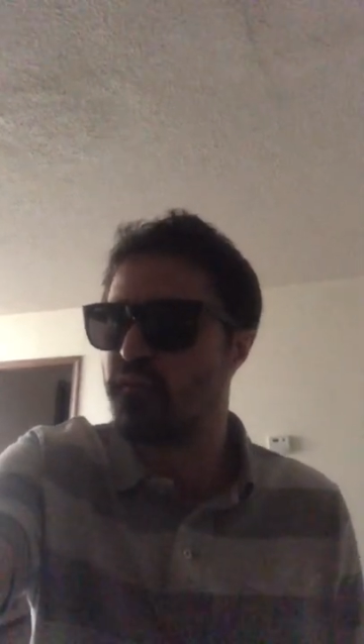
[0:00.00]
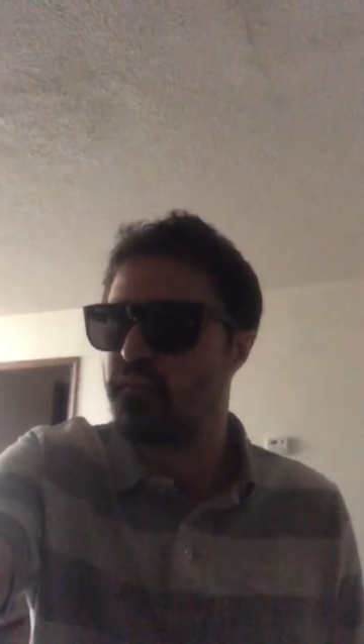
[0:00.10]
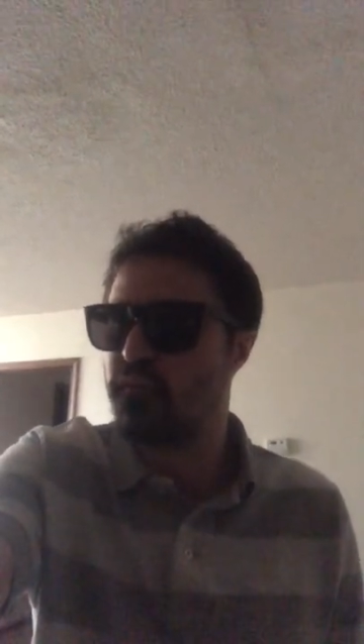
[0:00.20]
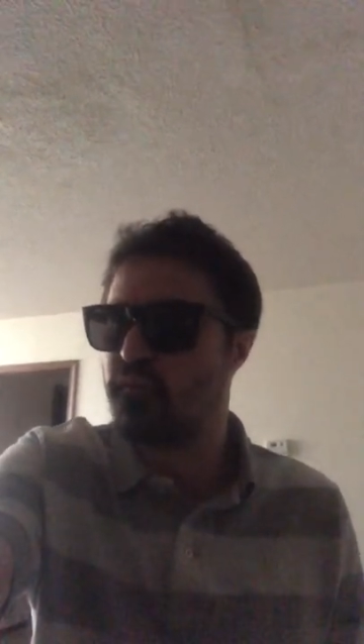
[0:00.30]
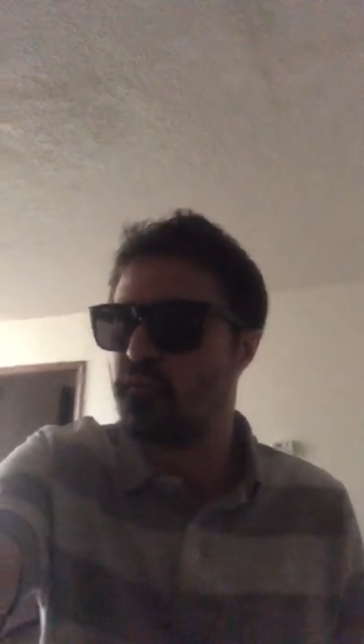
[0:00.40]
The
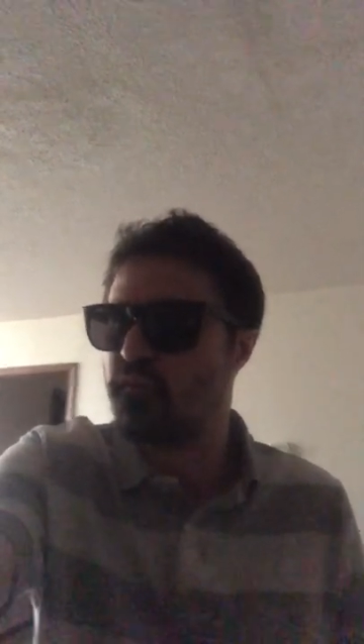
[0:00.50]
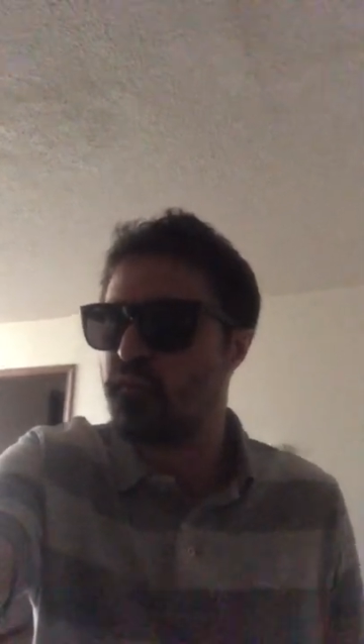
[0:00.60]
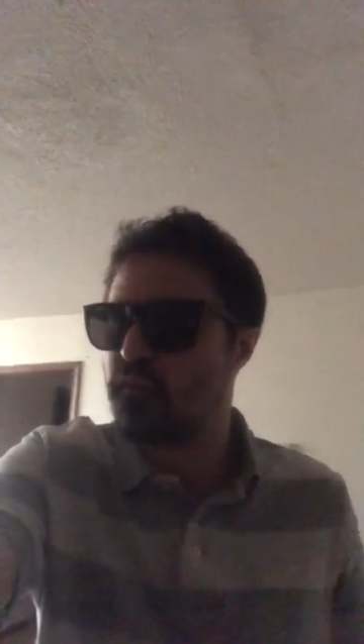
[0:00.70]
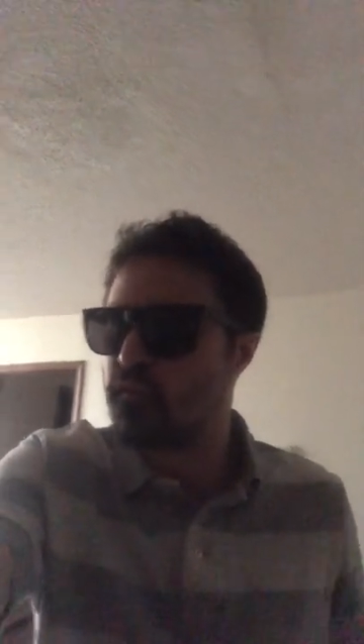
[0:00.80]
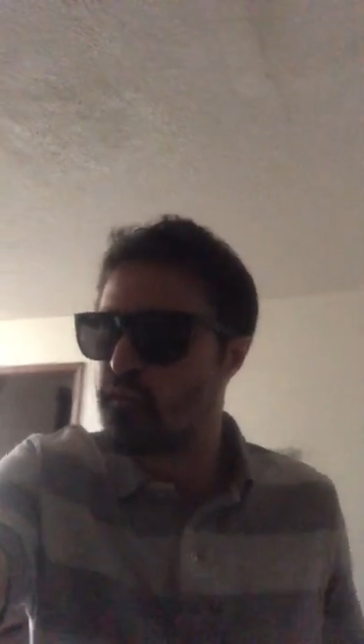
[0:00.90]
fifth
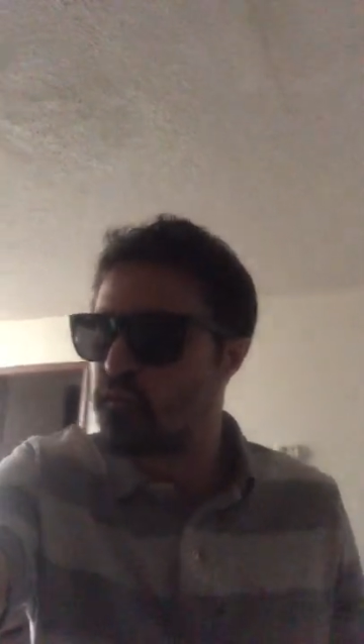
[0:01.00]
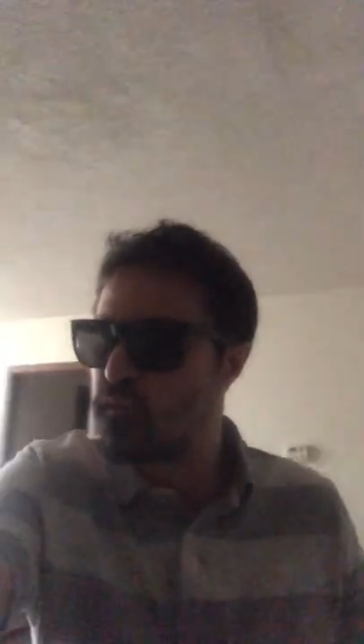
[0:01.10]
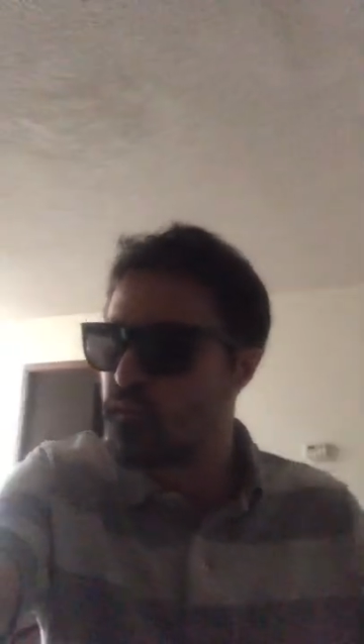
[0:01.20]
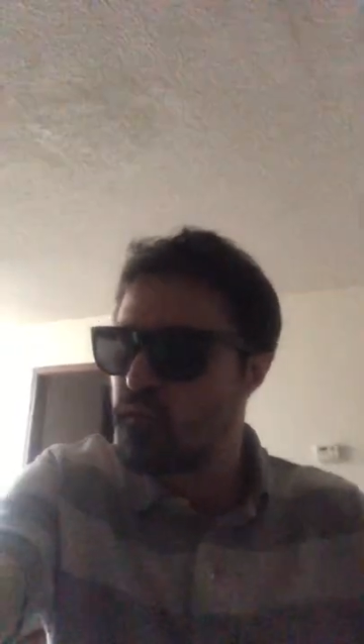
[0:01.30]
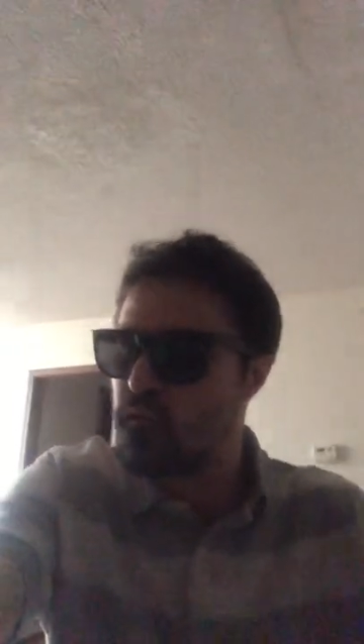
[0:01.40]
category is
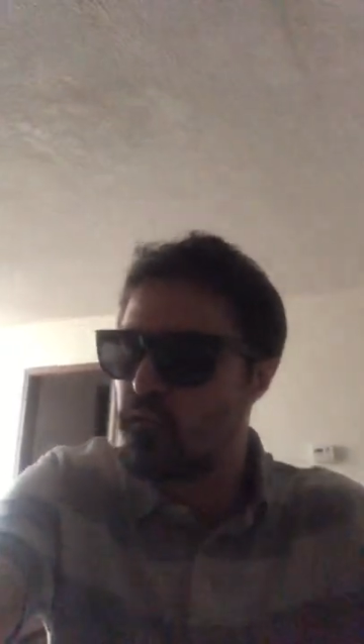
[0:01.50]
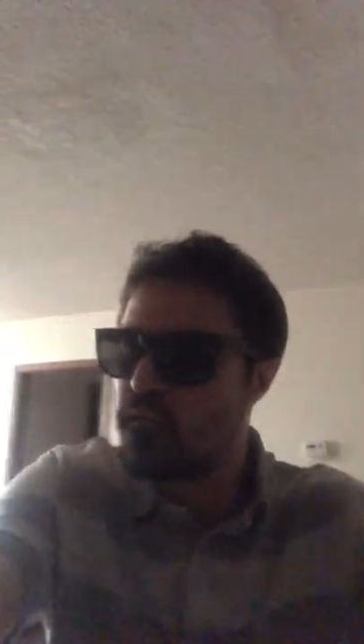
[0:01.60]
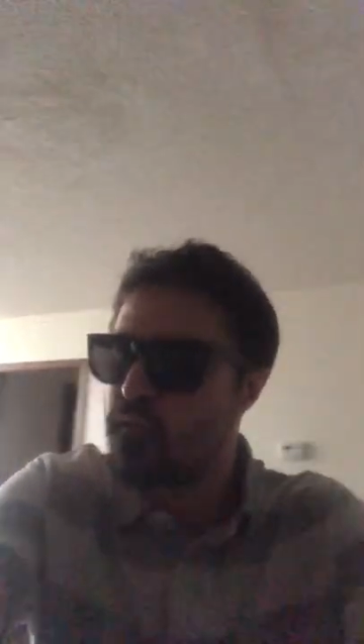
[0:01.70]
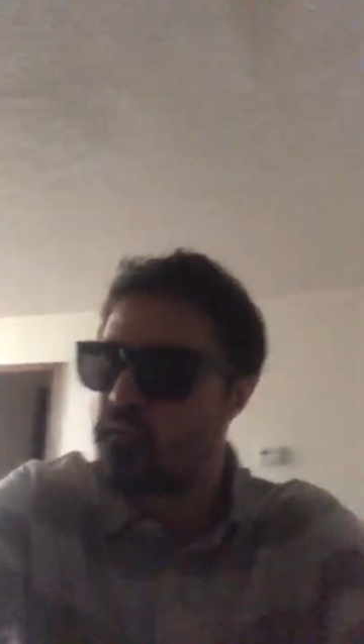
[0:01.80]
a drop.